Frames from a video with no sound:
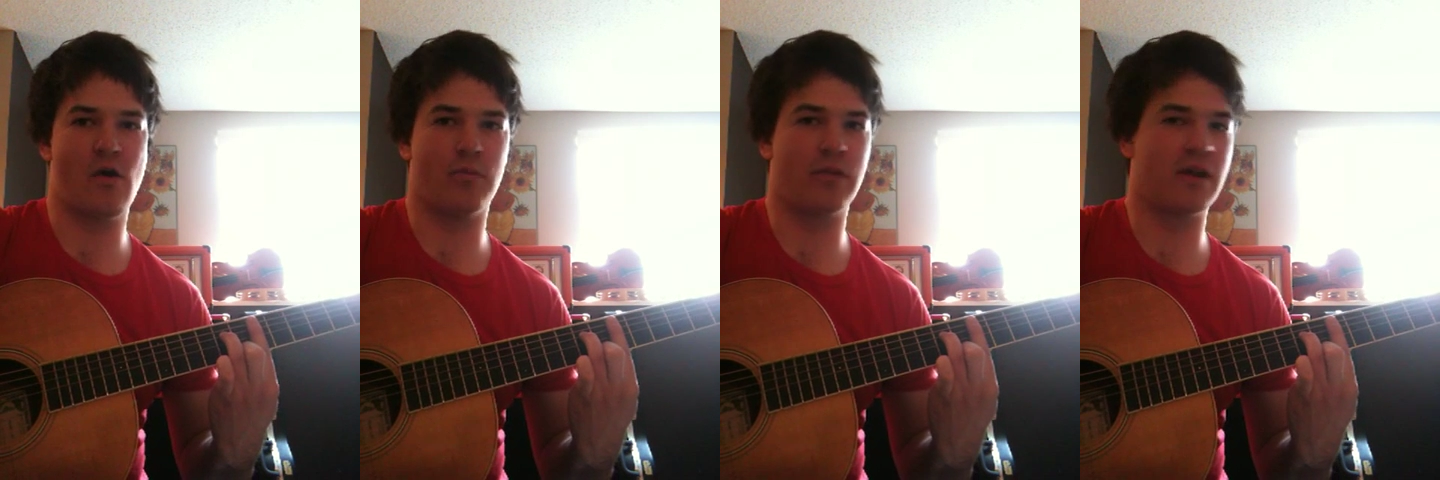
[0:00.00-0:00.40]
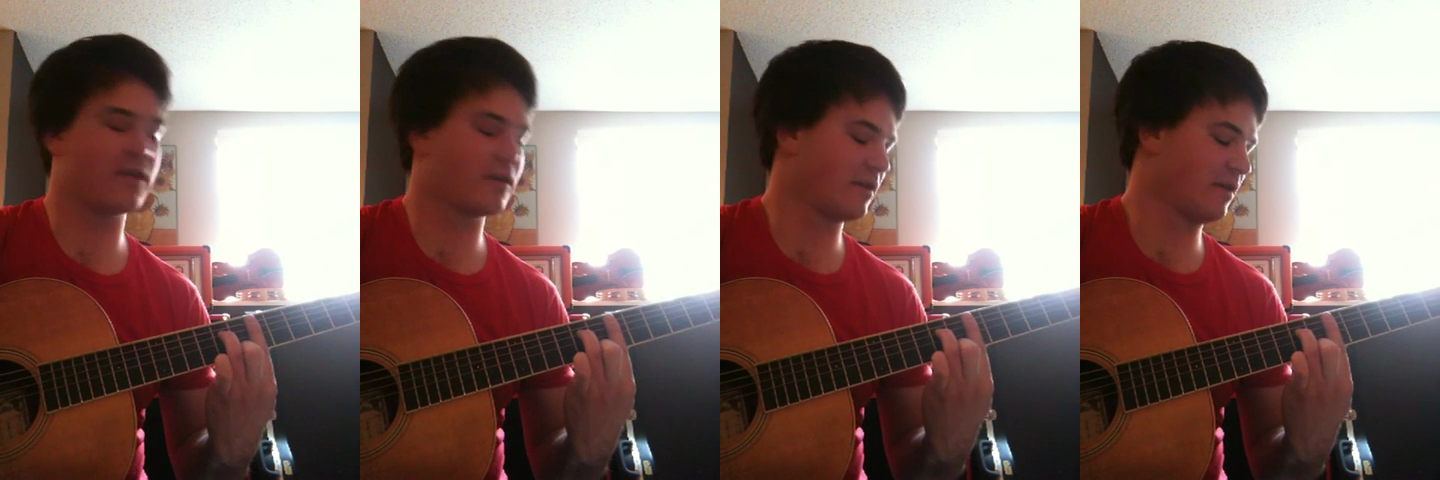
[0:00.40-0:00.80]
Oh
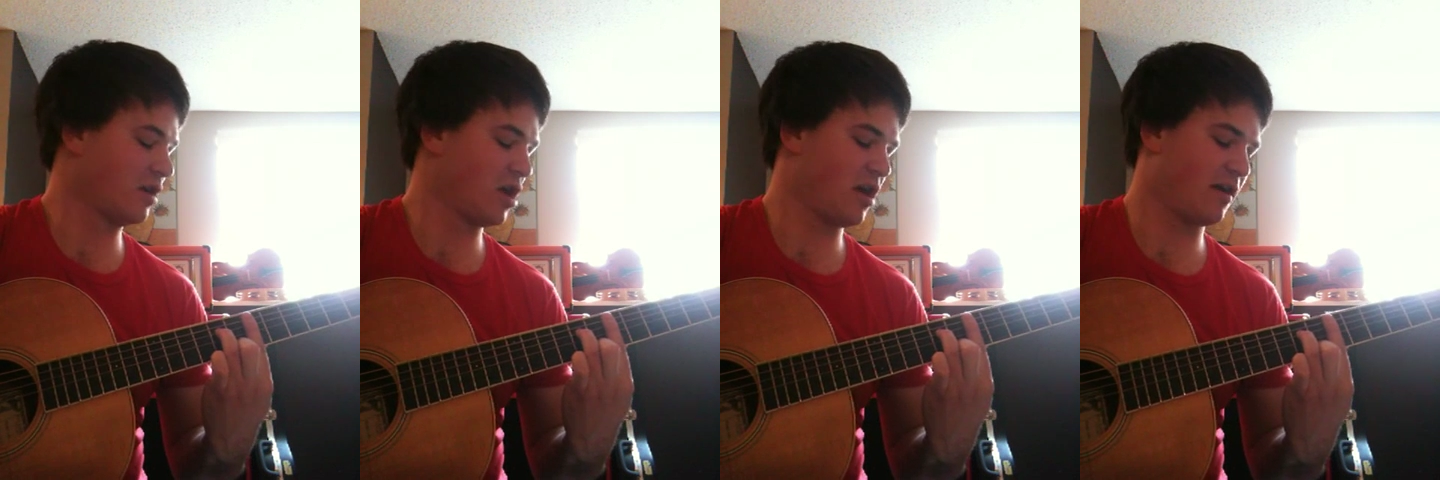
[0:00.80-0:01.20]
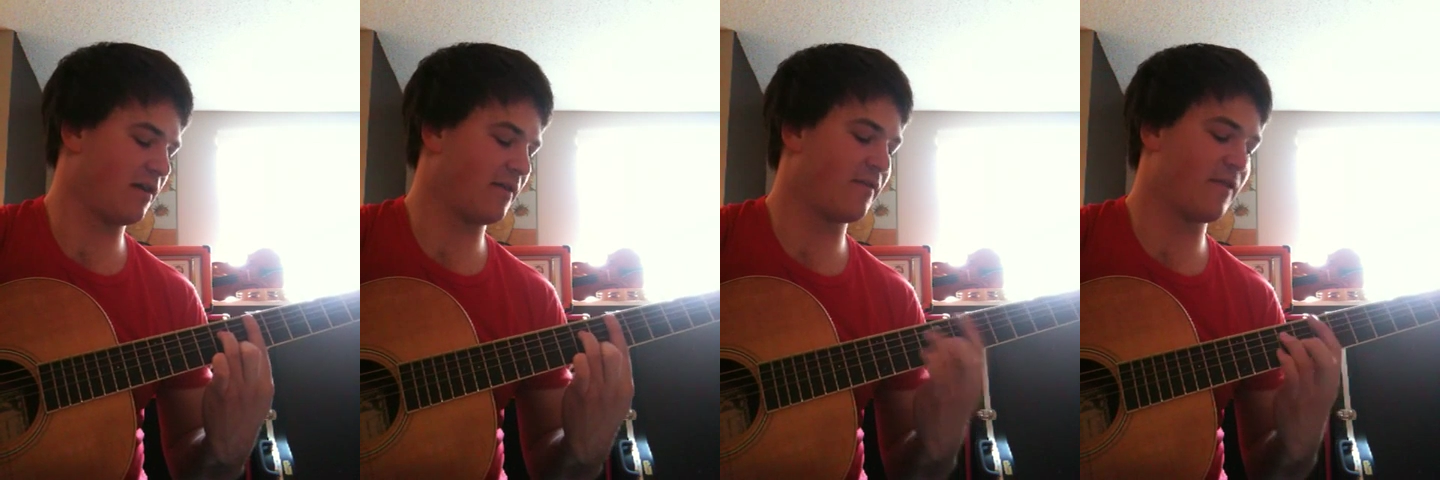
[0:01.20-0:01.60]
Brother
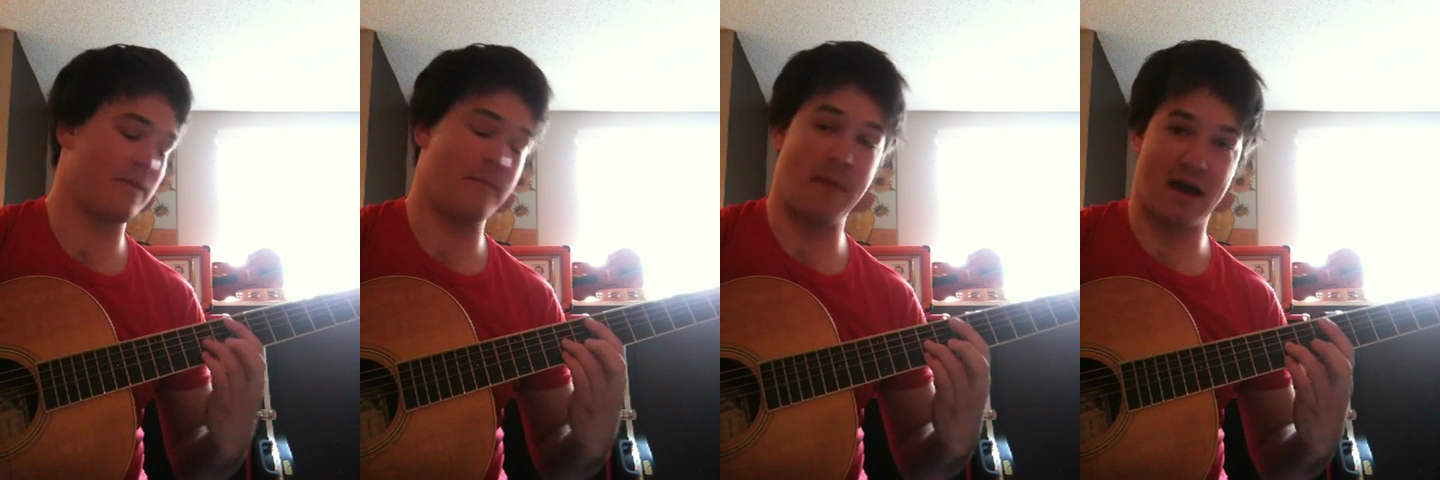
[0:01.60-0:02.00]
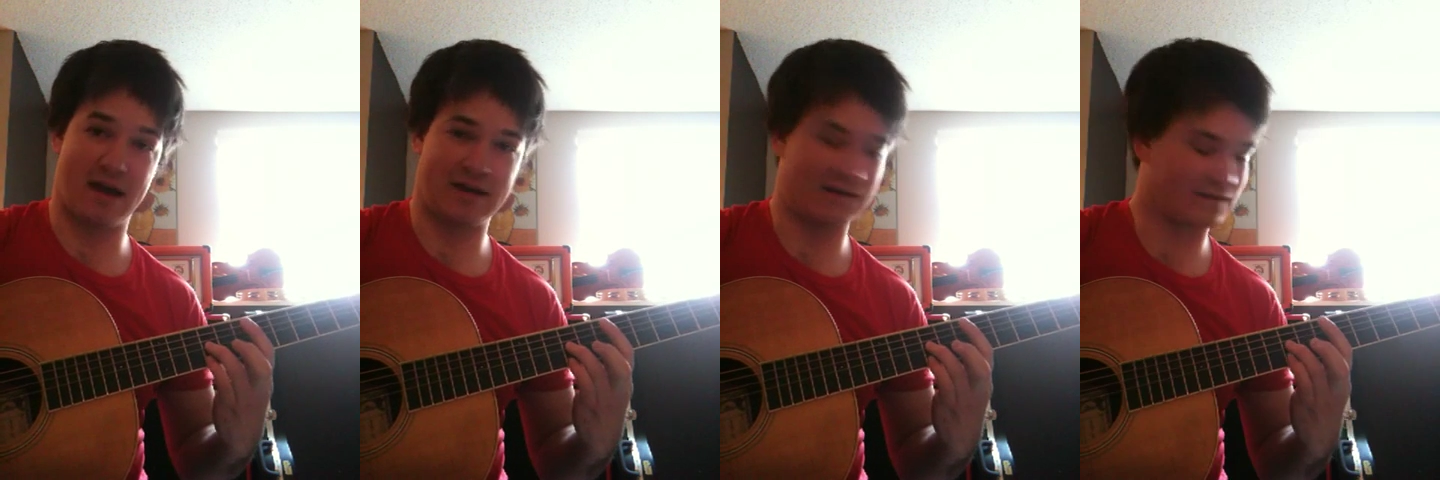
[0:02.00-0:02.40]
of
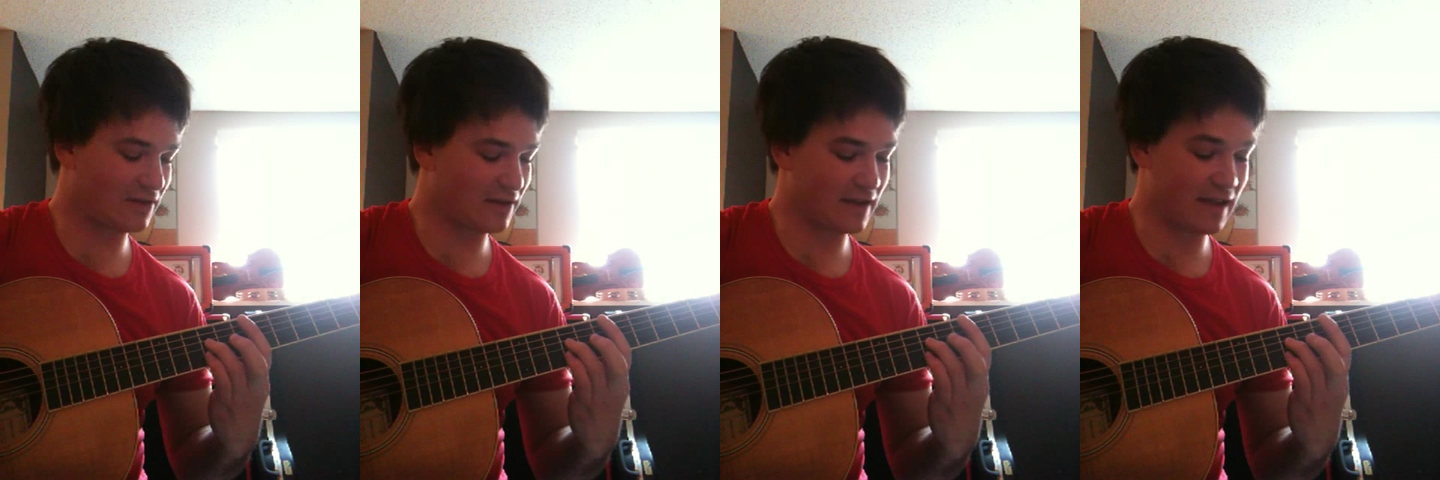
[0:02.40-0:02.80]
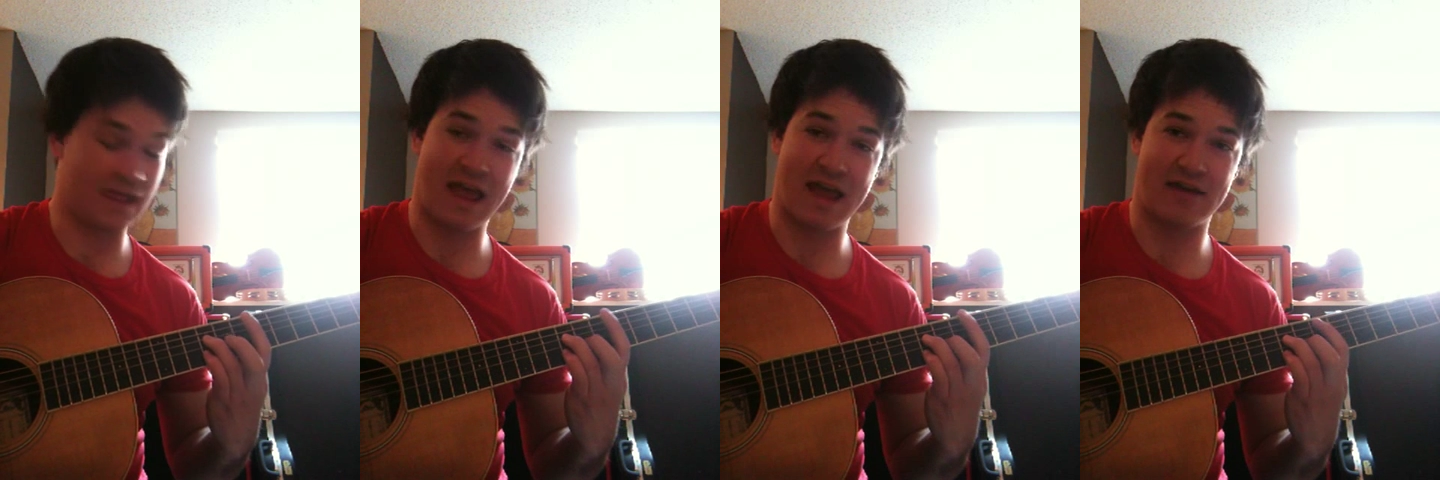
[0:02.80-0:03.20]
Mine is going to
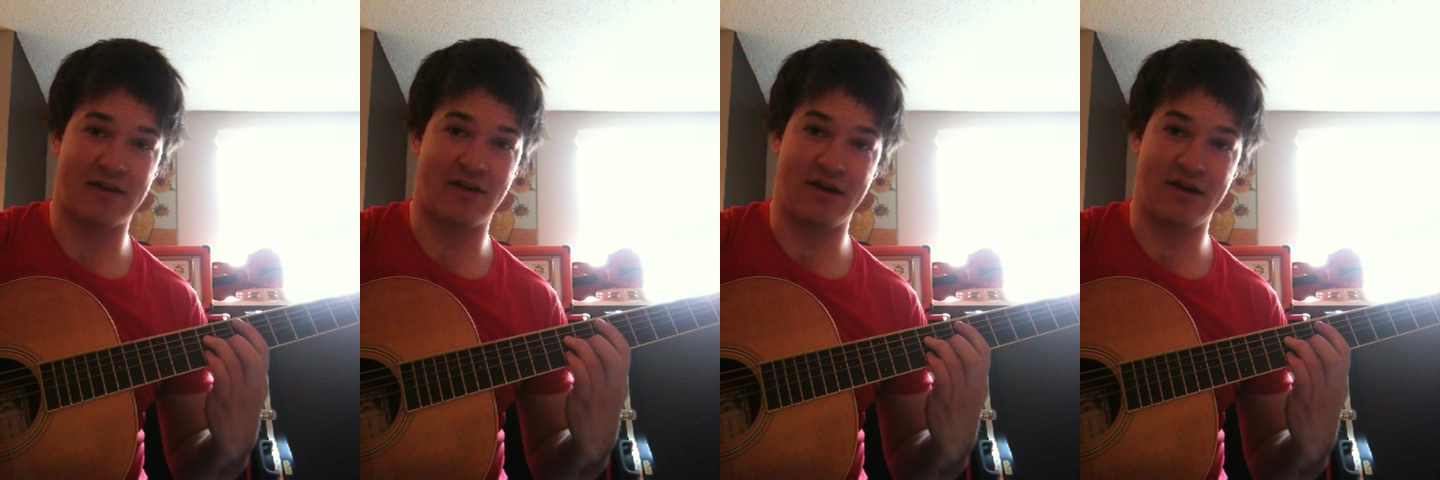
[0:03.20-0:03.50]
land